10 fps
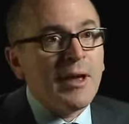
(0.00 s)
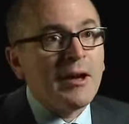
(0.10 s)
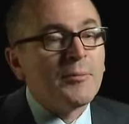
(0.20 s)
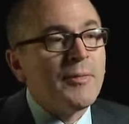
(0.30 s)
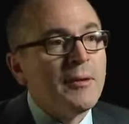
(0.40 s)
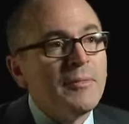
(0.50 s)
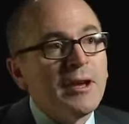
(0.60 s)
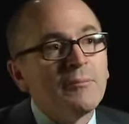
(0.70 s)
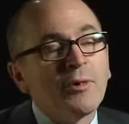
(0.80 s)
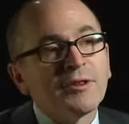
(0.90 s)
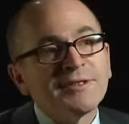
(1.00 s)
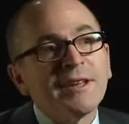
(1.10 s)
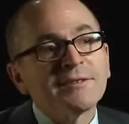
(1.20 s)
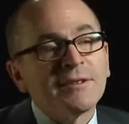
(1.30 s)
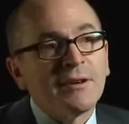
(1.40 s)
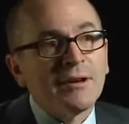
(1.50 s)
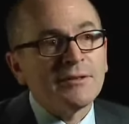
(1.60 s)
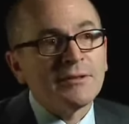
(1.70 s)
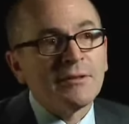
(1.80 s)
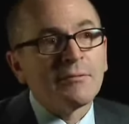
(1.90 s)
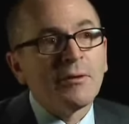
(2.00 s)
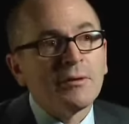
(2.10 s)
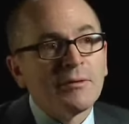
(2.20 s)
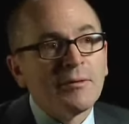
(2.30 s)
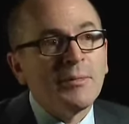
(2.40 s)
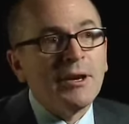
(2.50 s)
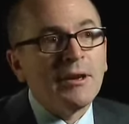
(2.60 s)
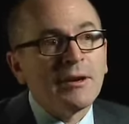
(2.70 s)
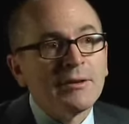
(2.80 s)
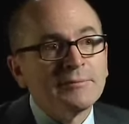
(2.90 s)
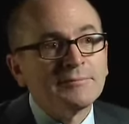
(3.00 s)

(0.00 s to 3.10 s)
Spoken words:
help them become more sensitized to the role of the media.